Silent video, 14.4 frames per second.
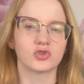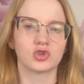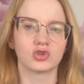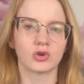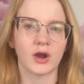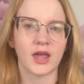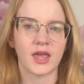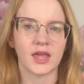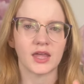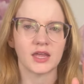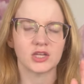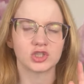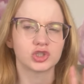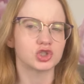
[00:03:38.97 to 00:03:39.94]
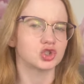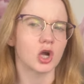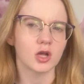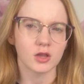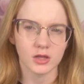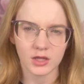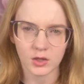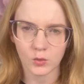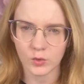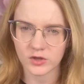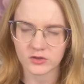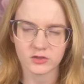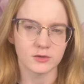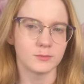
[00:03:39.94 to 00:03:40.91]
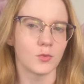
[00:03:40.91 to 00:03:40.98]
gray struggling
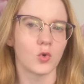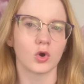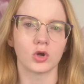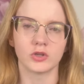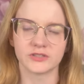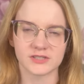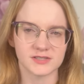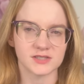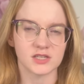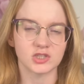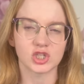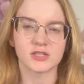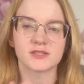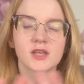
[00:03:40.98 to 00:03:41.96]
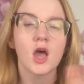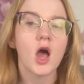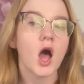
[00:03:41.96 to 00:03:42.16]
with the moral decisions